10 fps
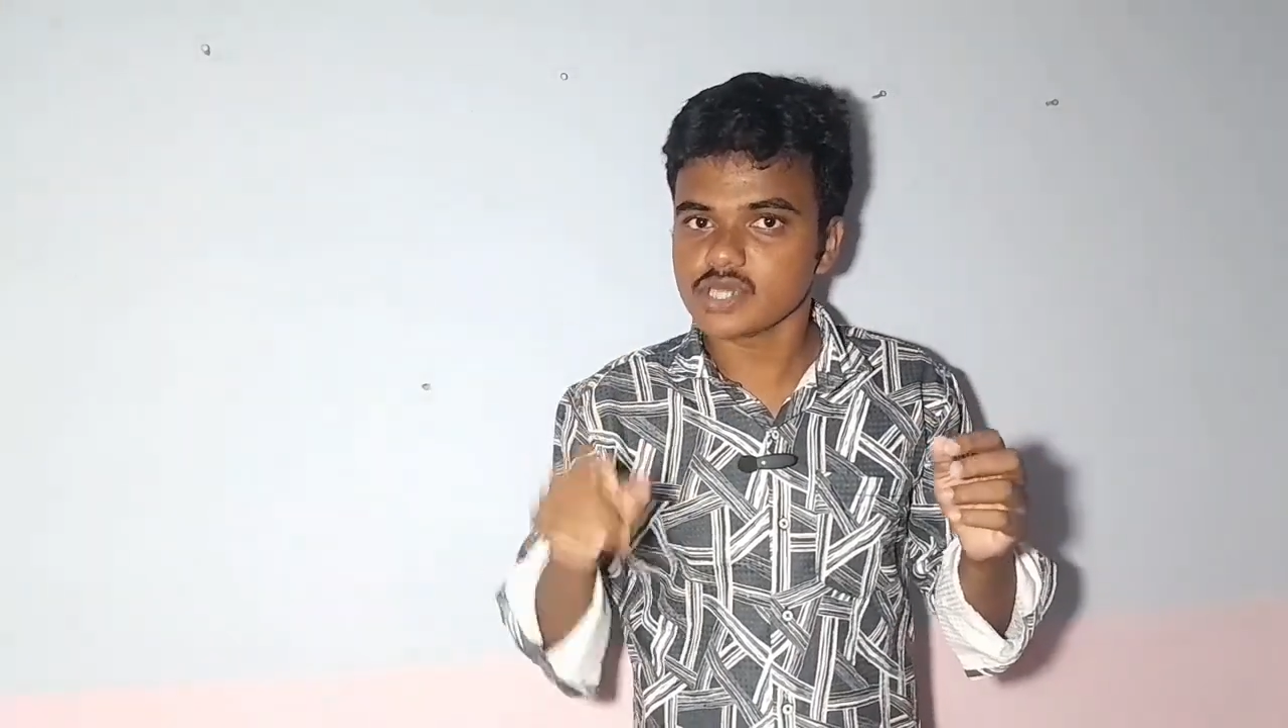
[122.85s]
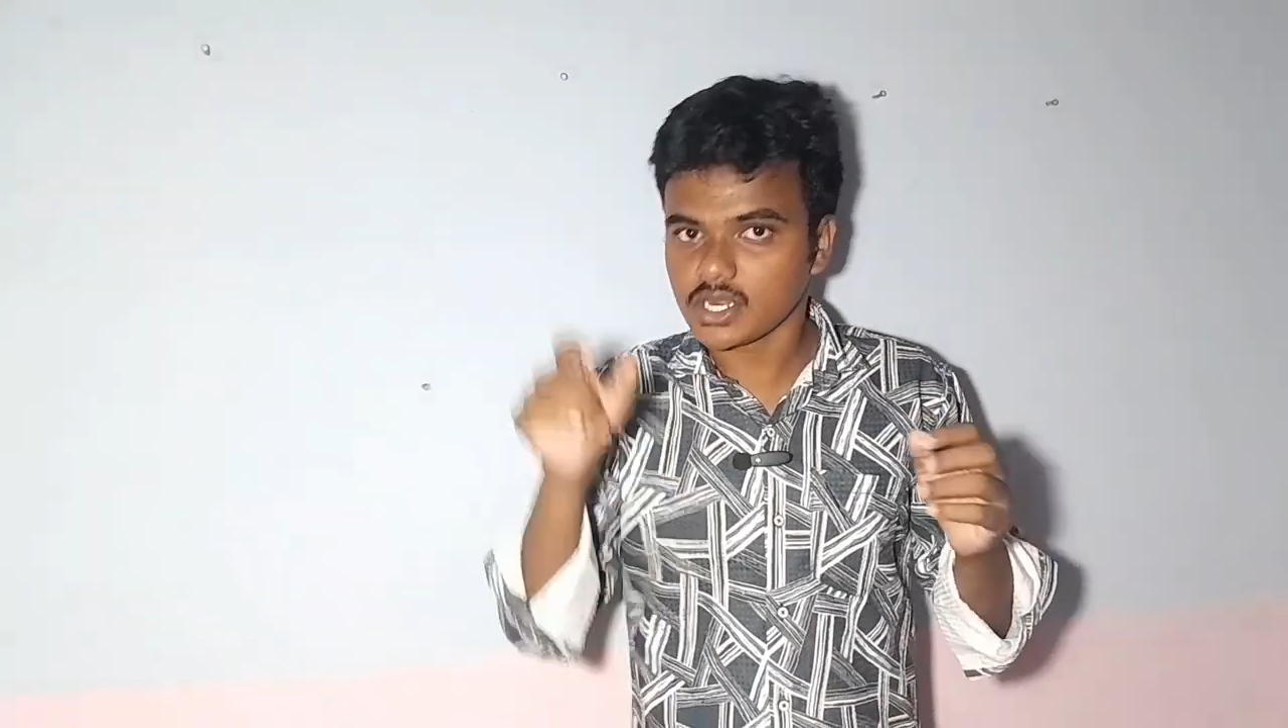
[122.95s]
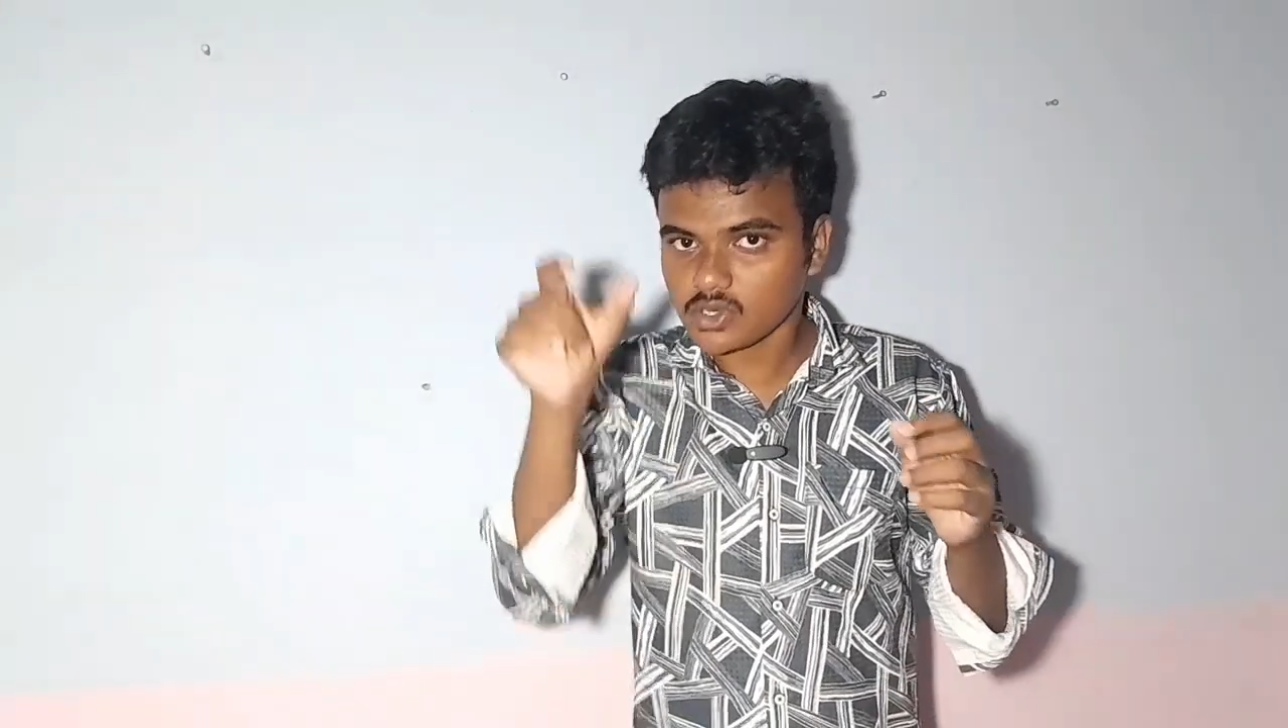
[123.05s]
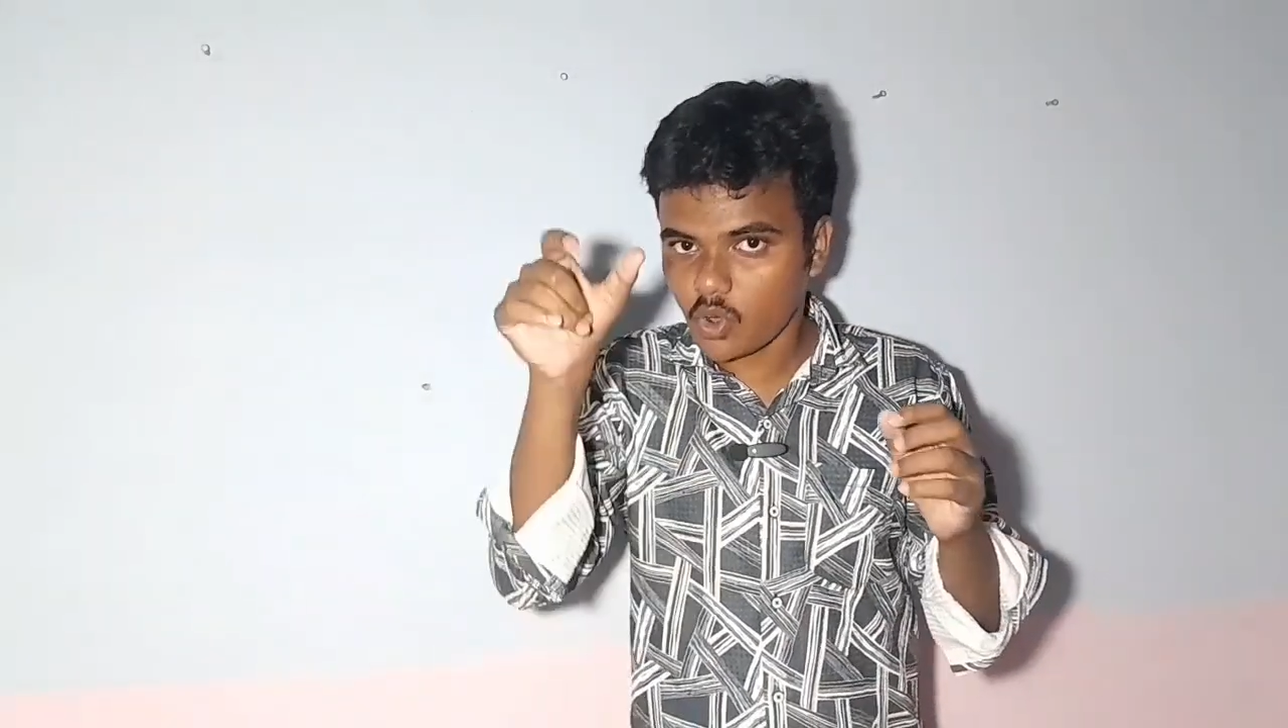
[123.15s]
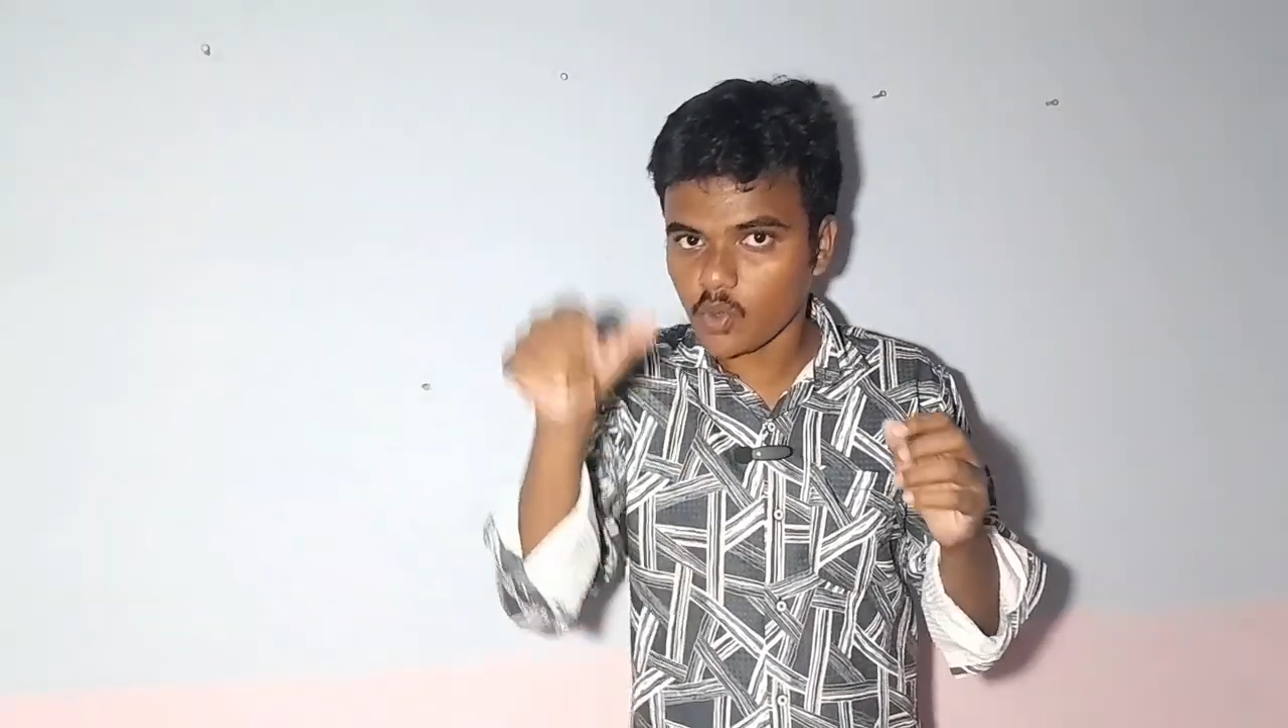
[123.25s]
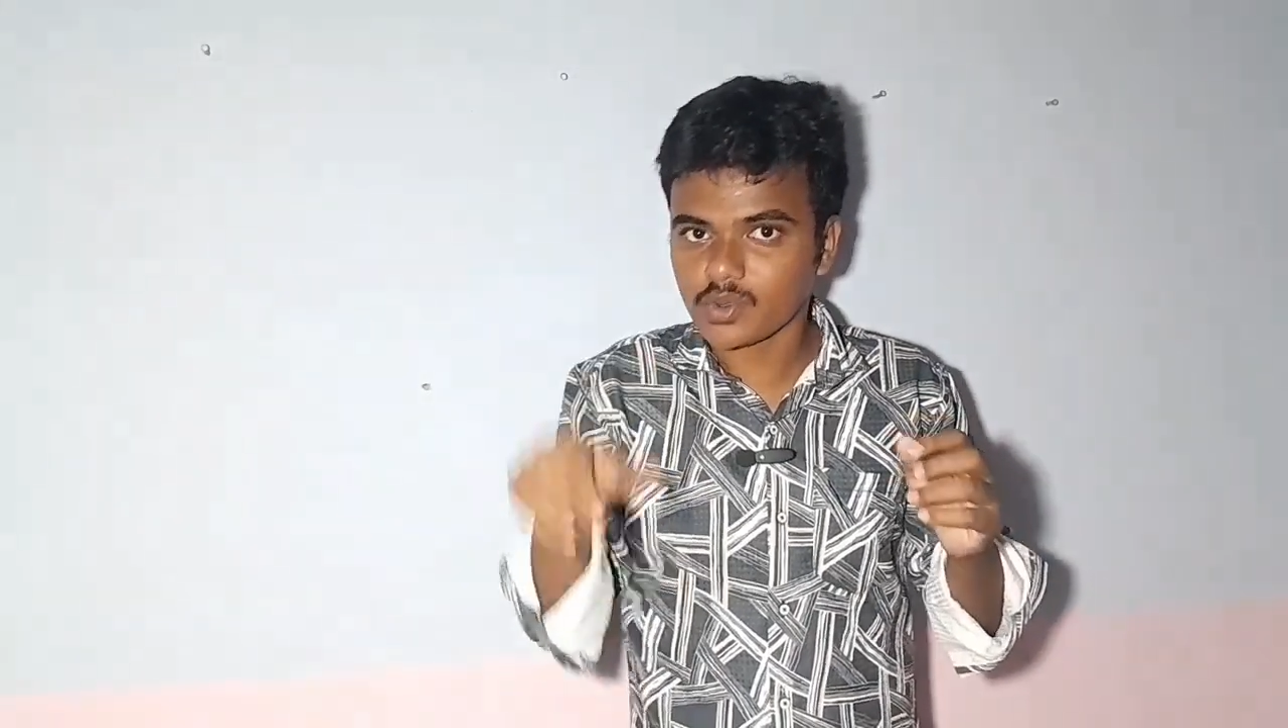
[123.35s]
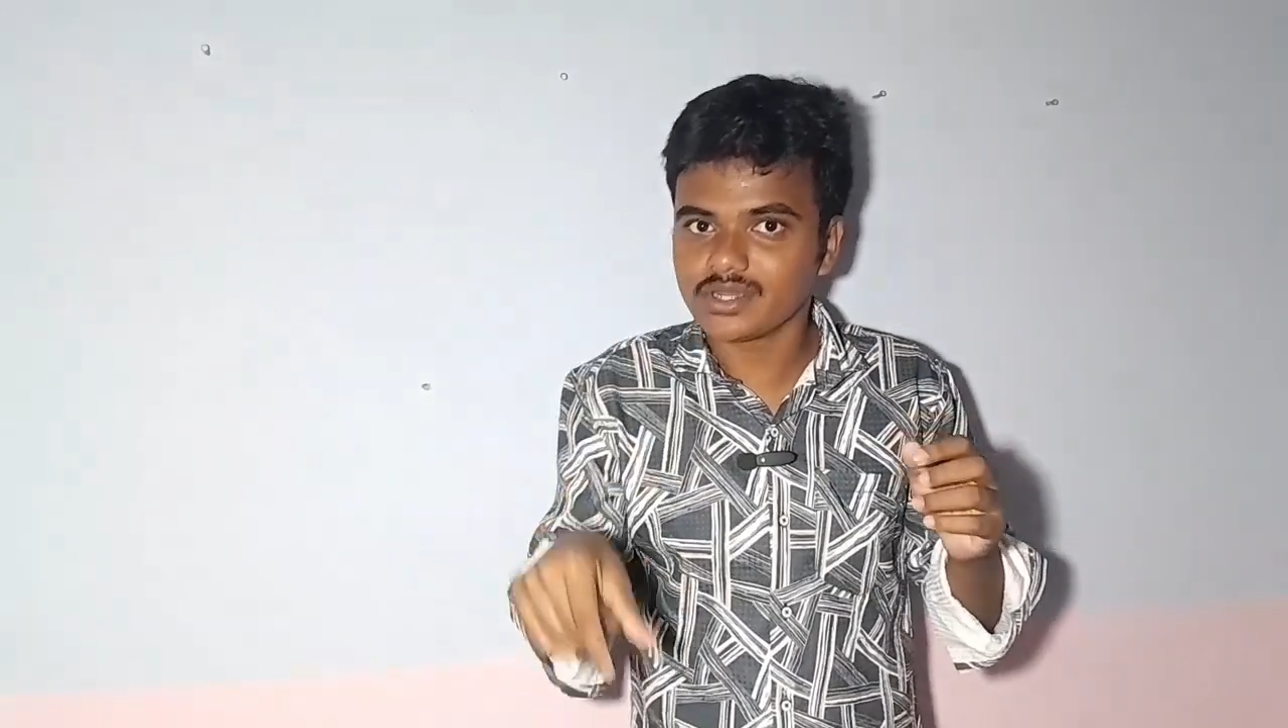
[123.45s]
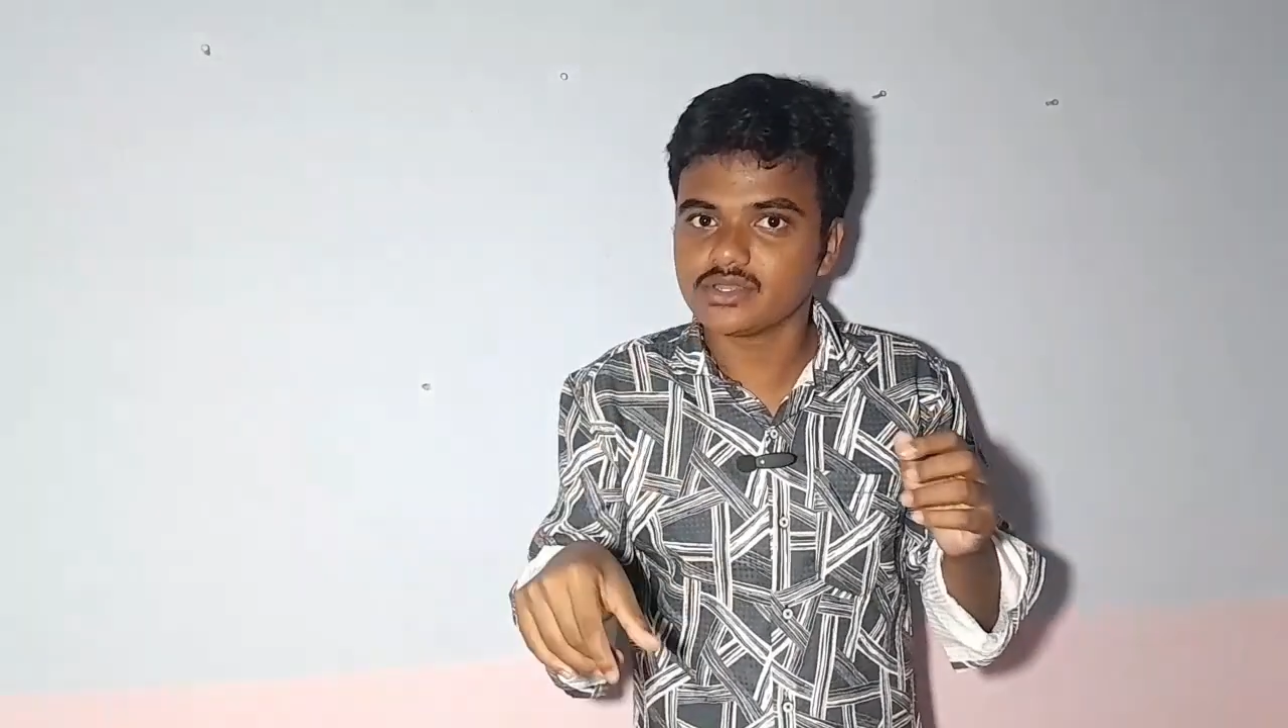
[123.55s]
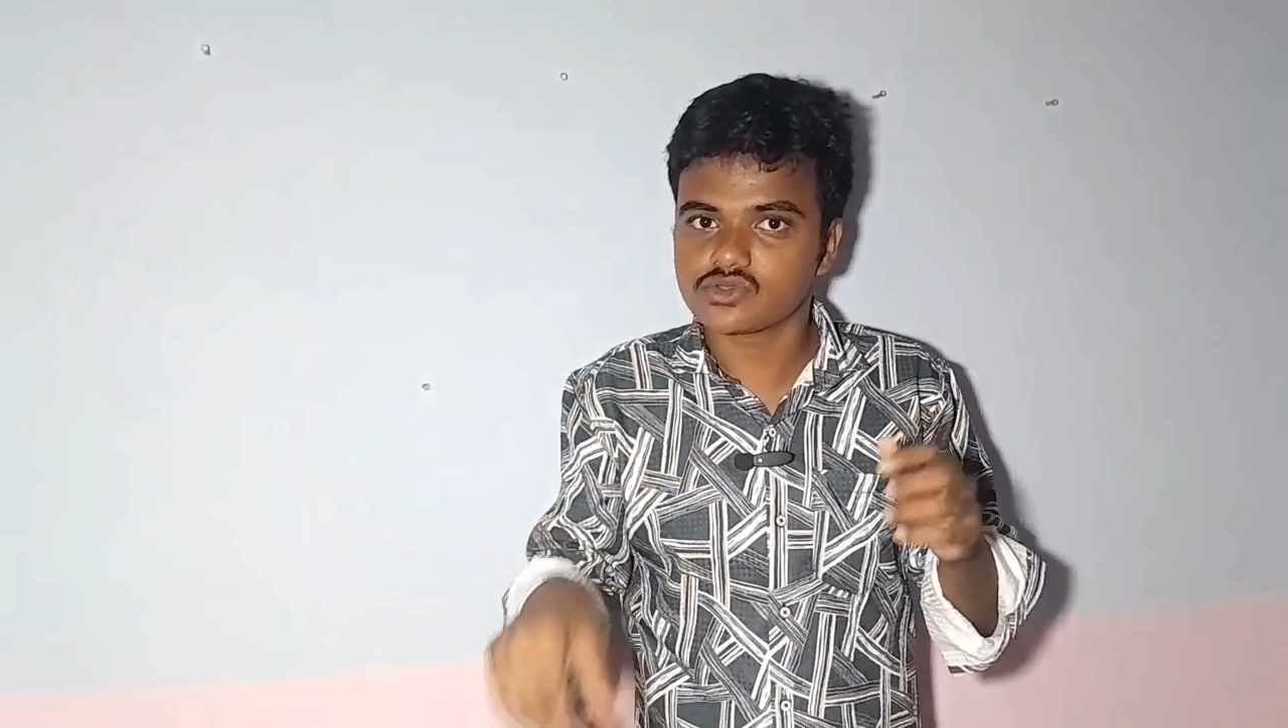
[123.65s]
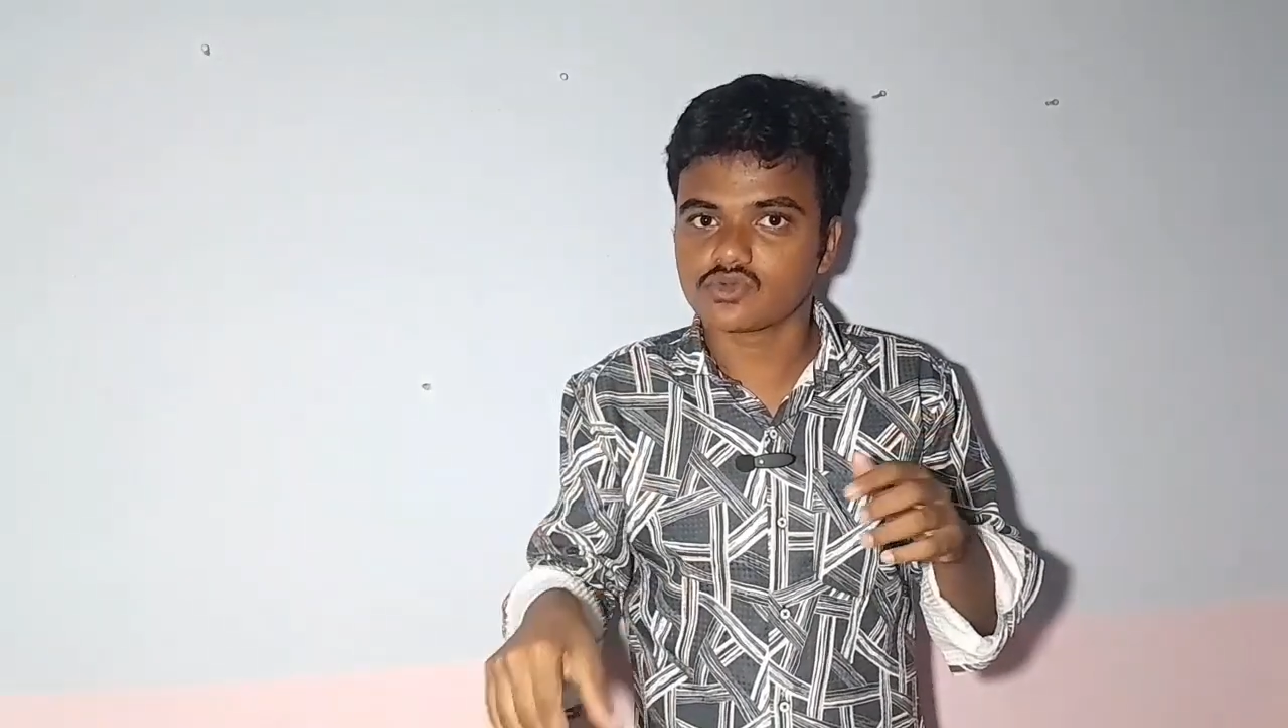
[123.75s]
and
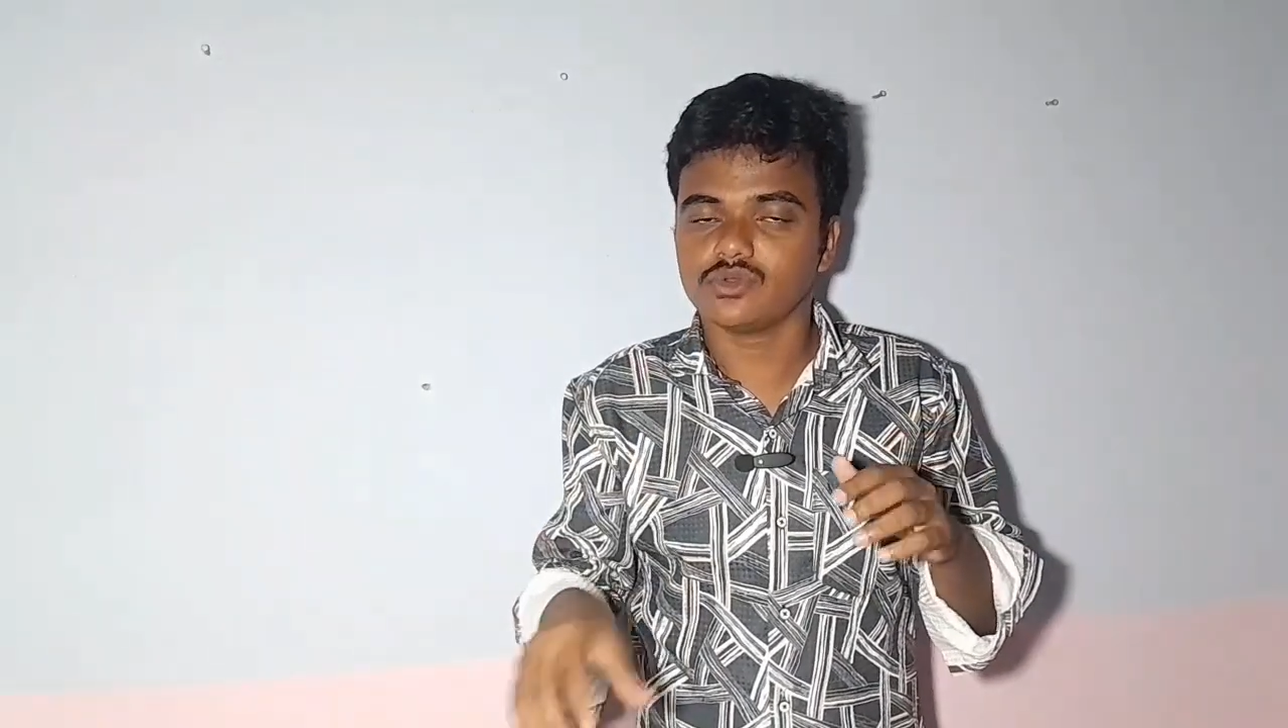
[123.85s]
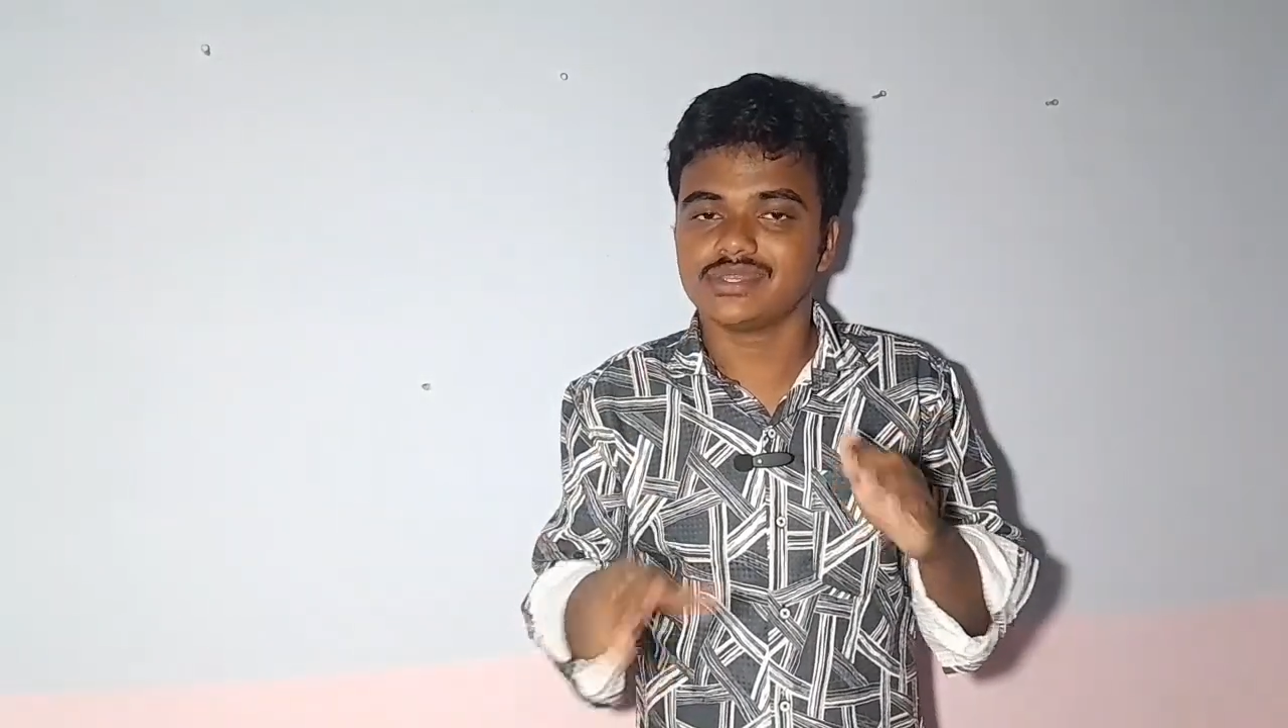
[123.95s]
calculate the score.